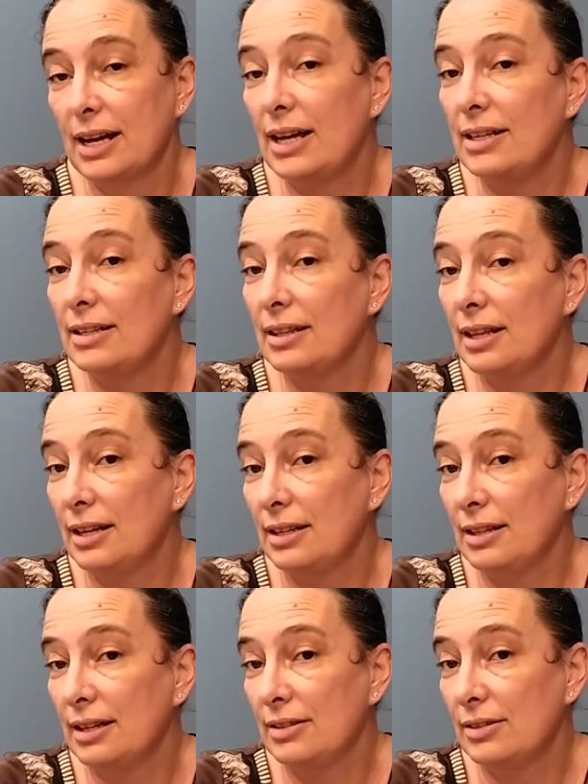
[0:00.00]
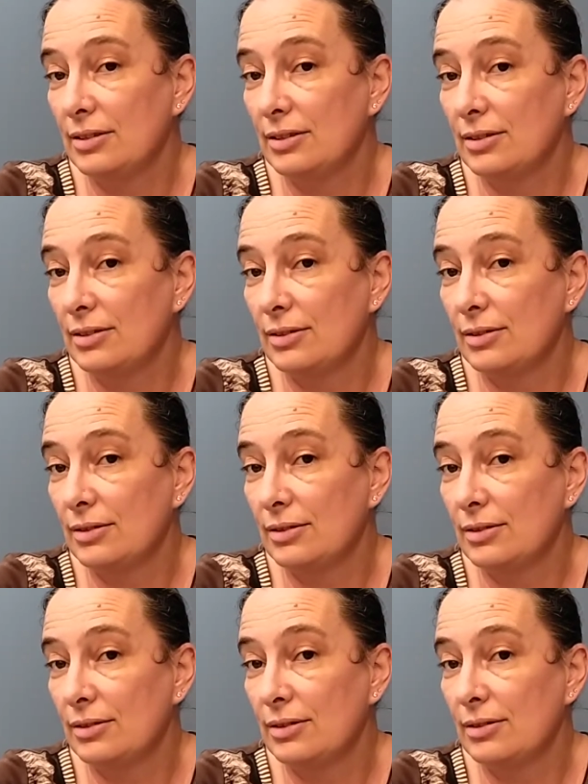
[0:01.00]
I think
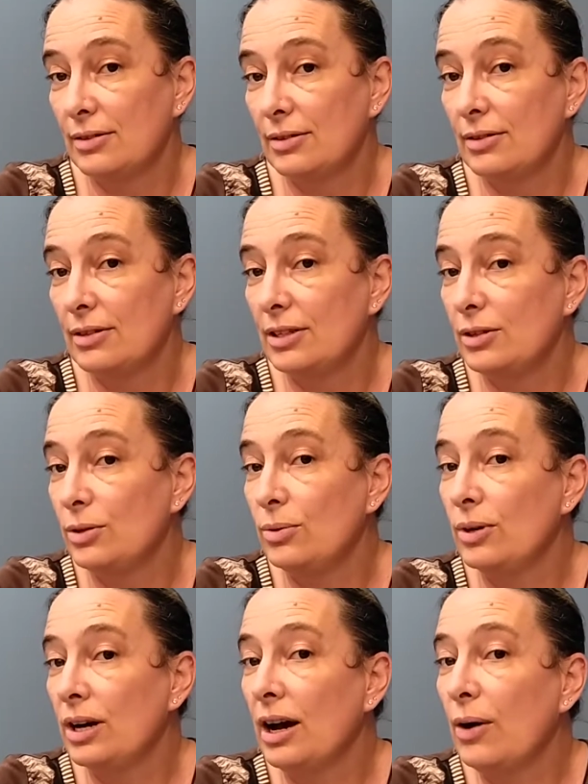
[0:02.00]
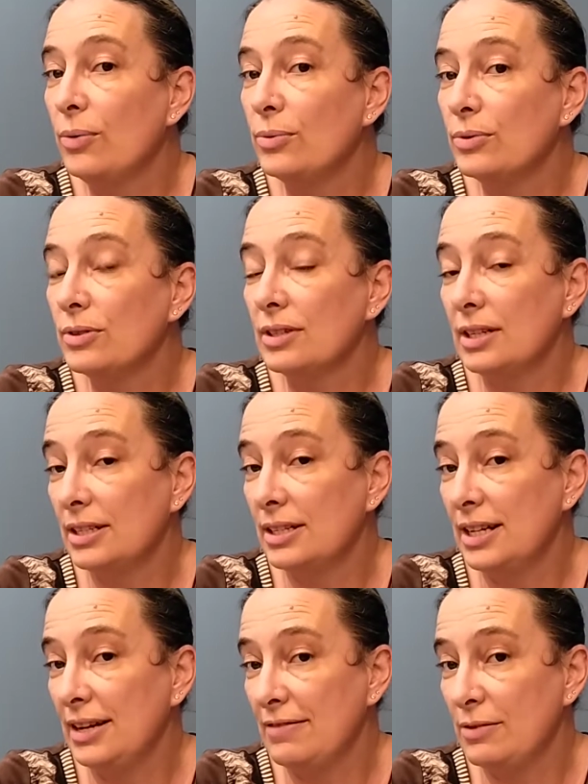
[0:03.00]
that's 32 count. It's an
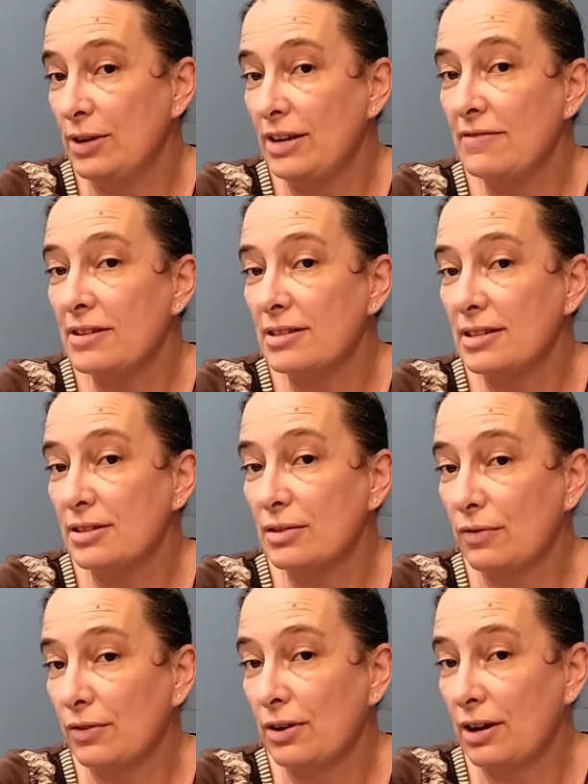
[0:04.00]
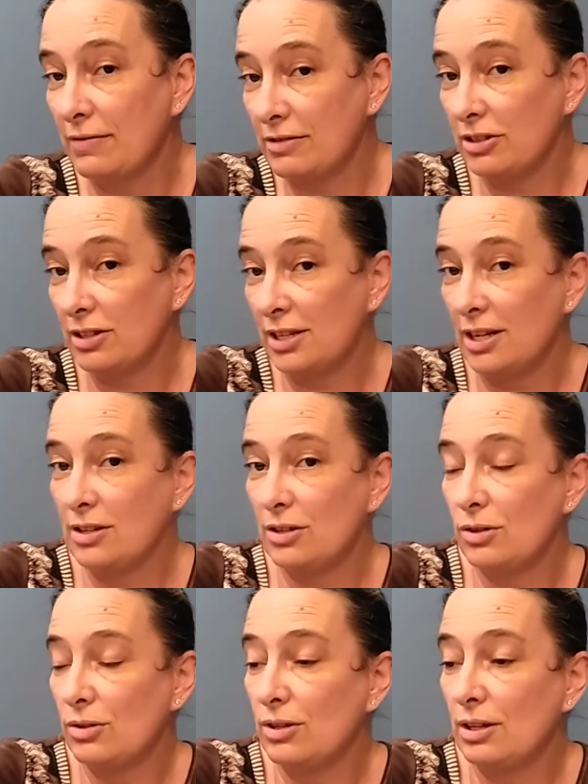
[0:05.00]
even weave because it's a full coverage. I tend to
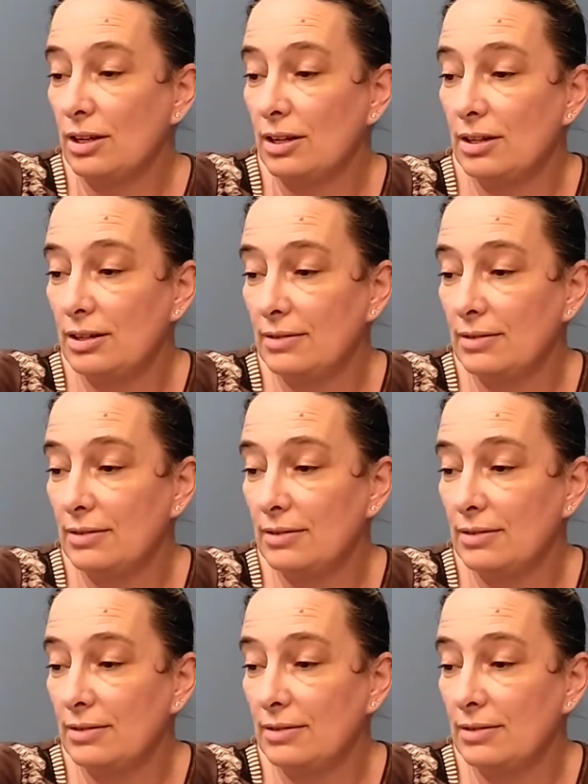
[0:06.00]
do the